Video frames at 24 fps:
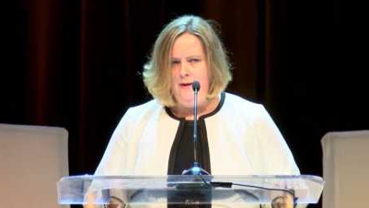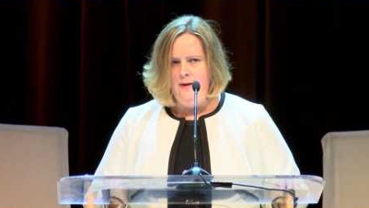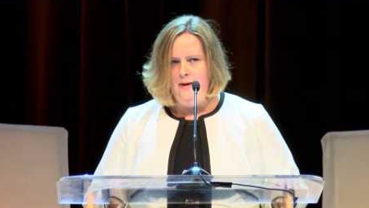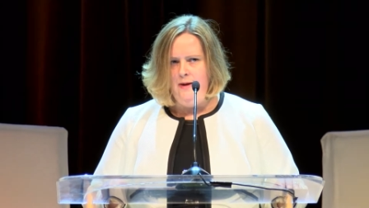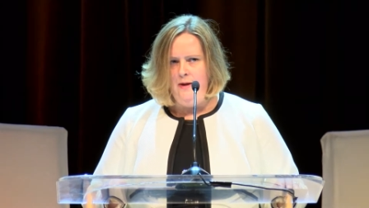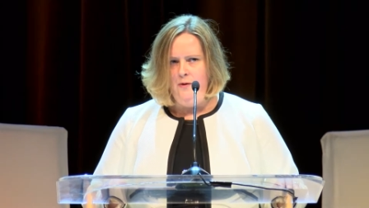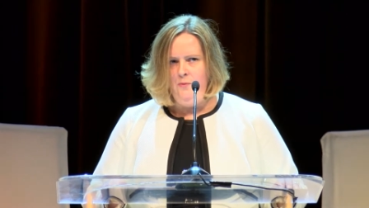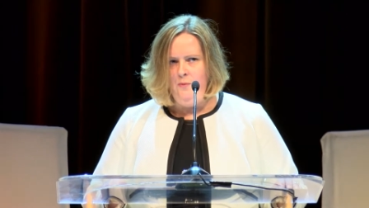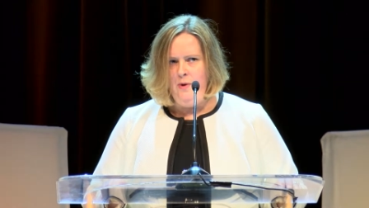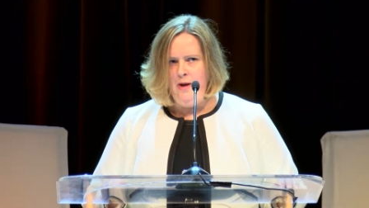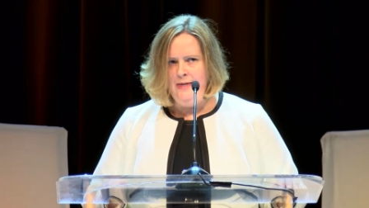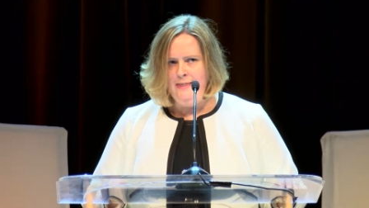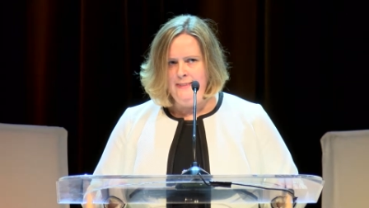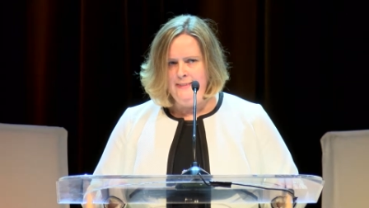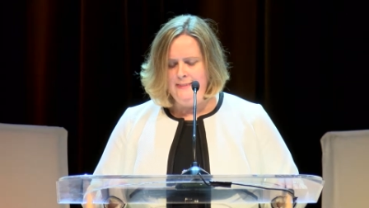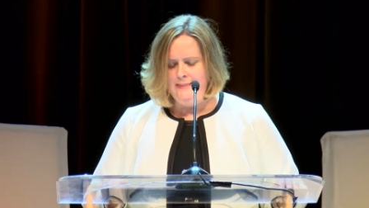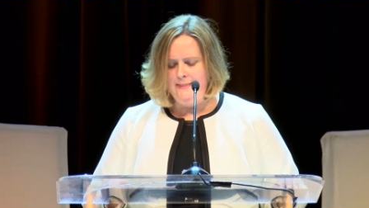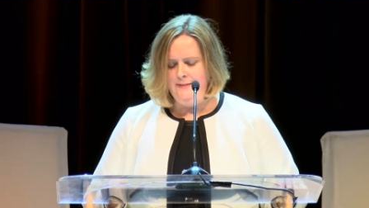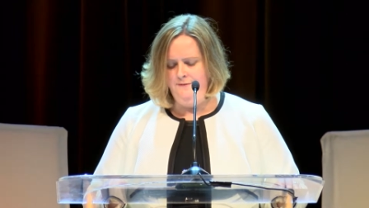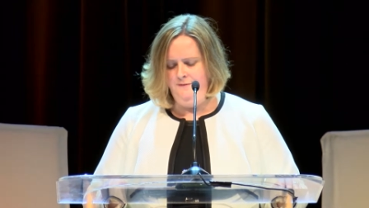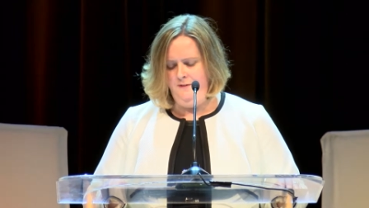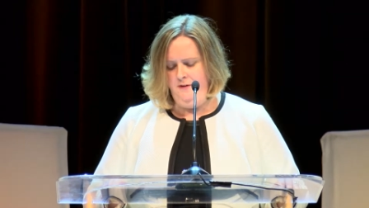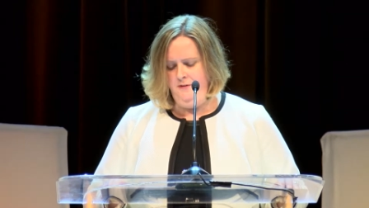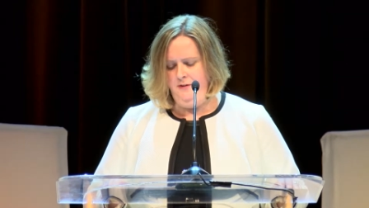I want
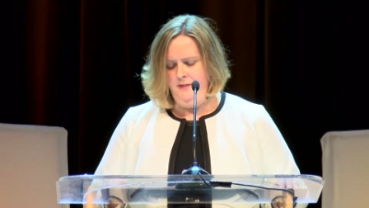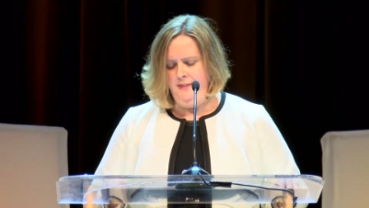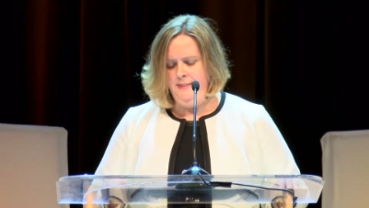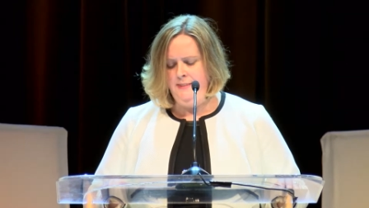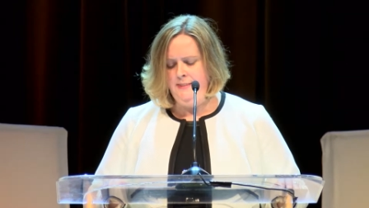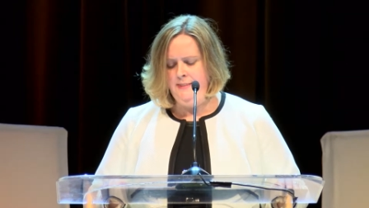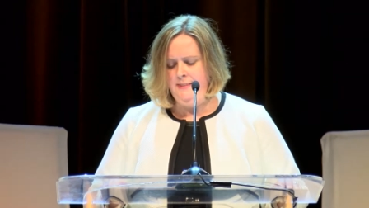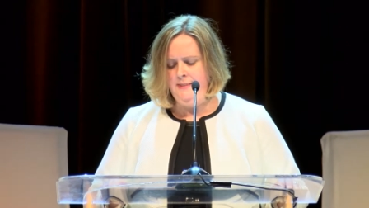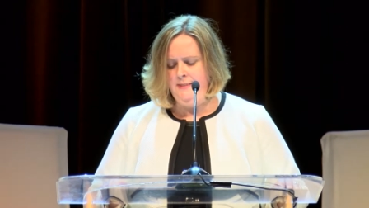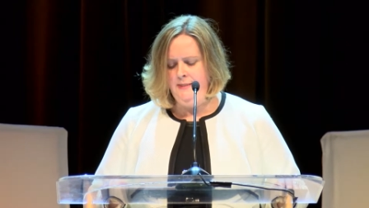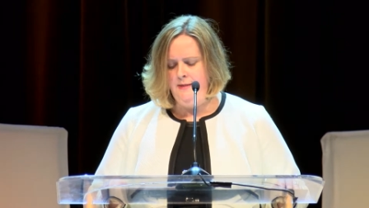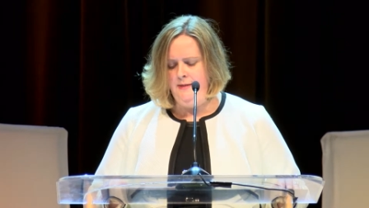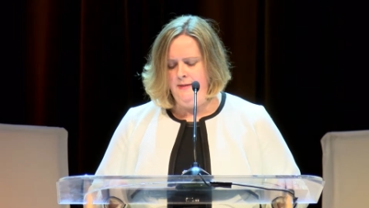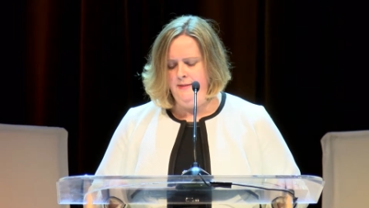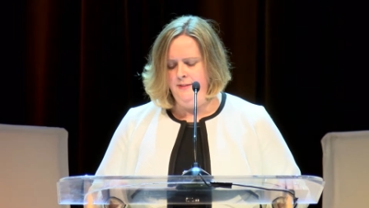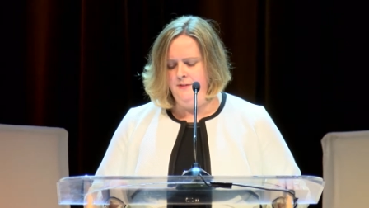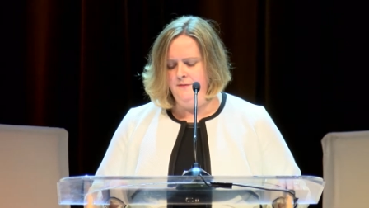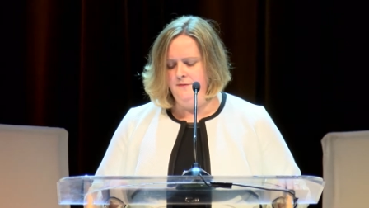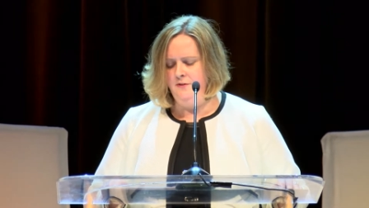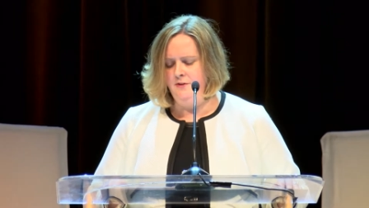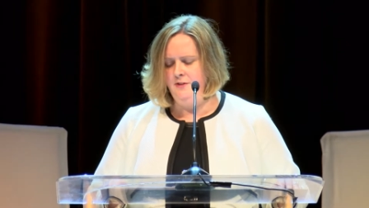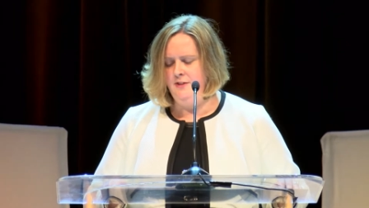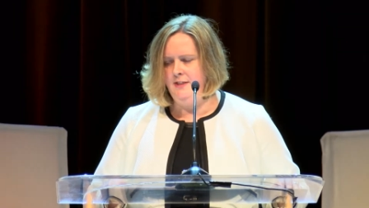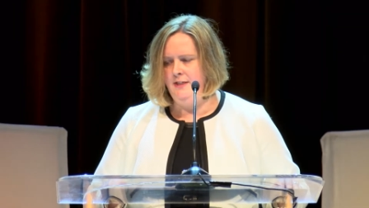to focus on
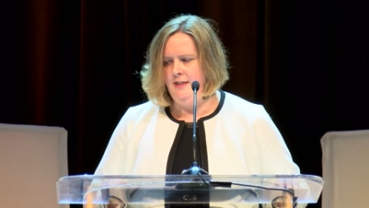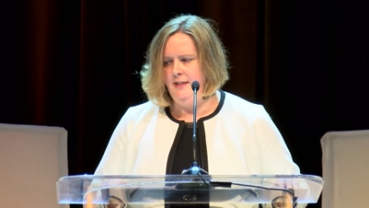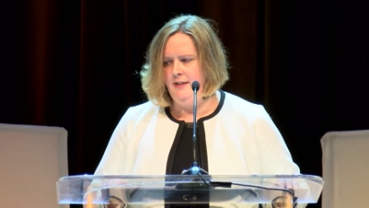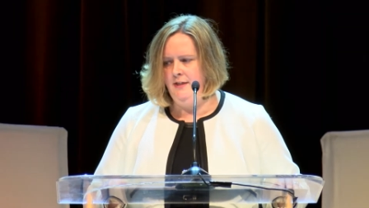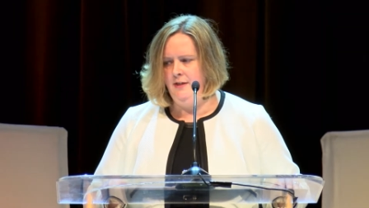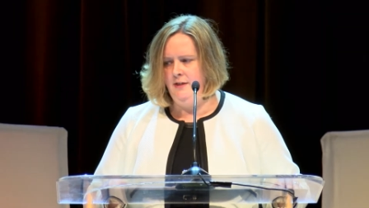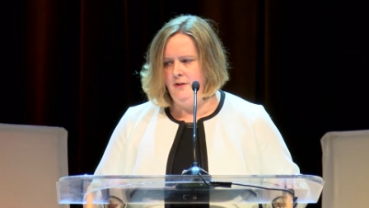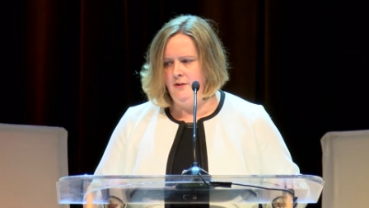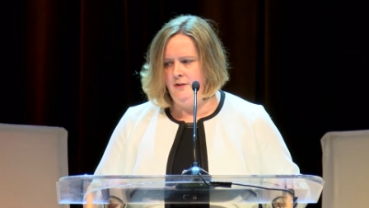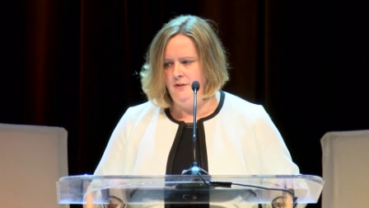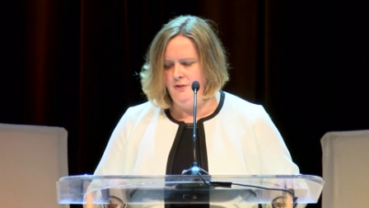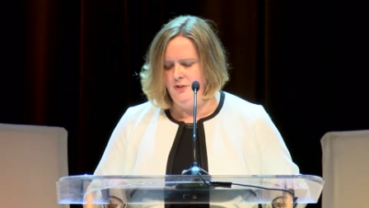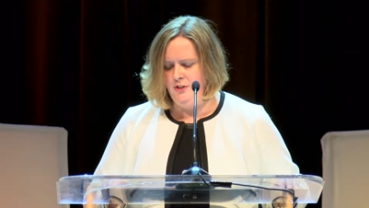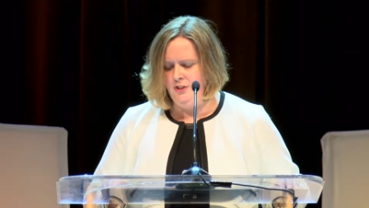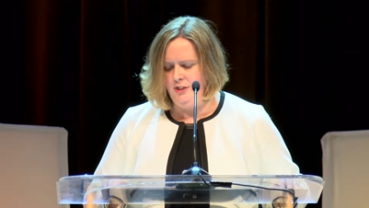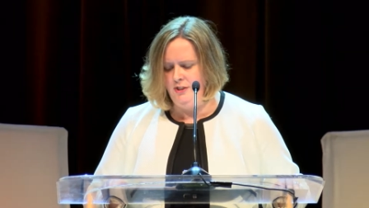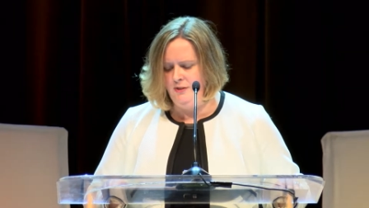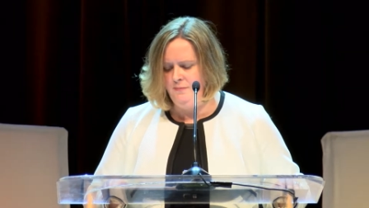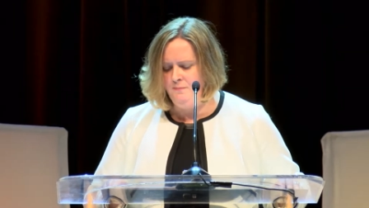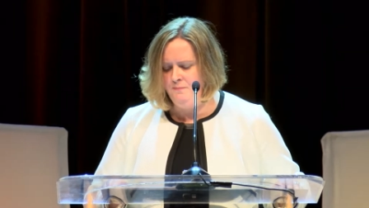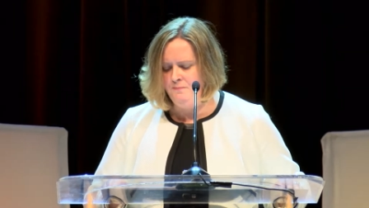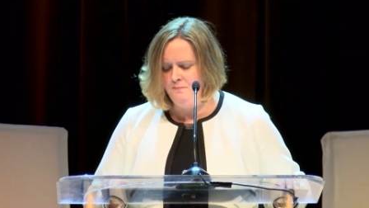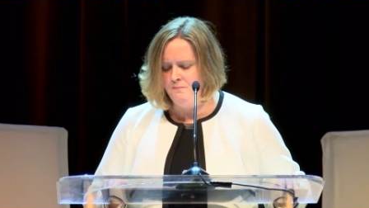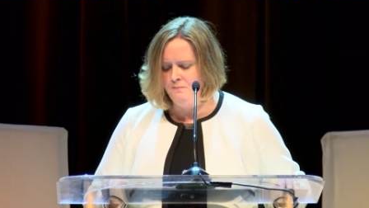diversity and
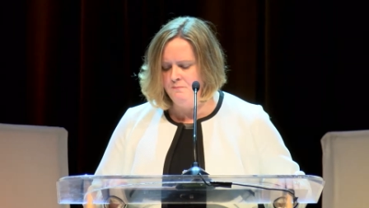inclusion,